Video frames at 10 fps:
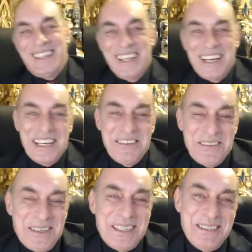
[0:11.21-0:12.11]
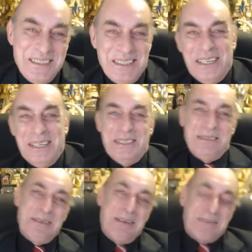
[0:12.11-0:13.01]
G'day everyone.
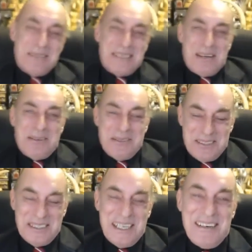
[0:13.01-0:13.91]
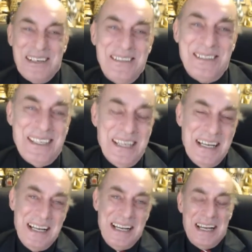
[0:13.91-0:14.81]
Welcome to Sukahorn Scenario.
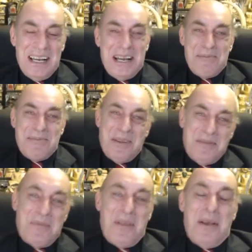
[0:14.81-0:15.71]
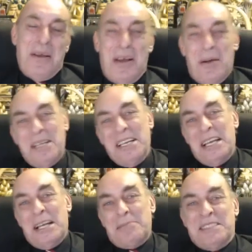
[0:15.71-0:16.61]
I'm going to
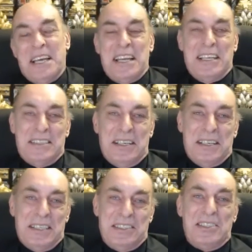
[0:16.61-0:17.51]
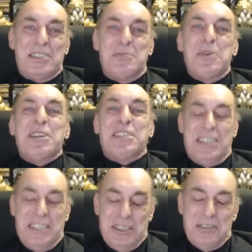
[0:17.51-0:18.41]
get up today and just speak
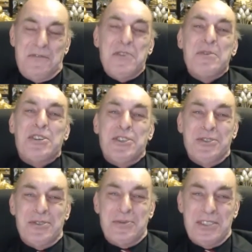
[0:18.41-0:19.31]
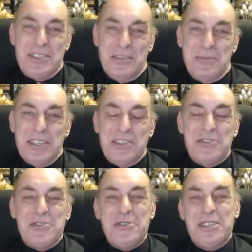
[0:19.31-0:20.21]
on a few issues which have been
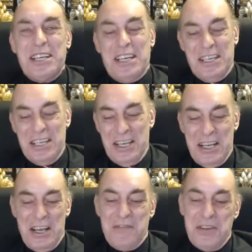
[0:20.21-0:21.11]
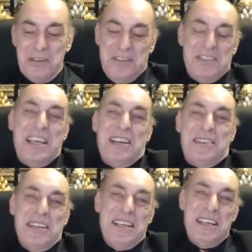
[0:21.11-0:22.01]
concerning a few of us
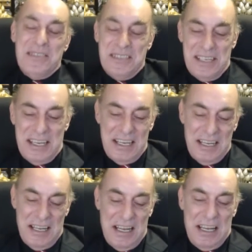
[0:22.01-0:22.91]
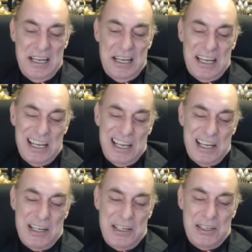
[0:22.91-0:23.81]
out there,
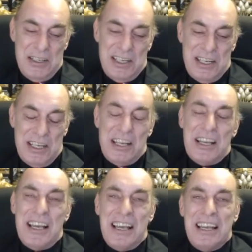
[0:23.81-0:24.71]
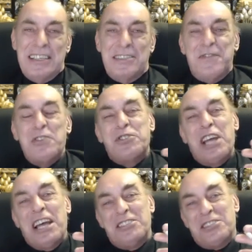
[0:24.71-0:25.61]
uh, and a few
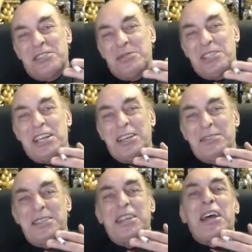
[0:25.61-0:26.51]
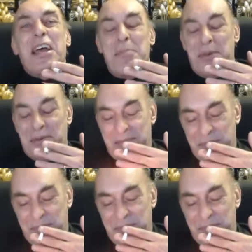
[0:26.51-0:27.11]
changes which are going to happen.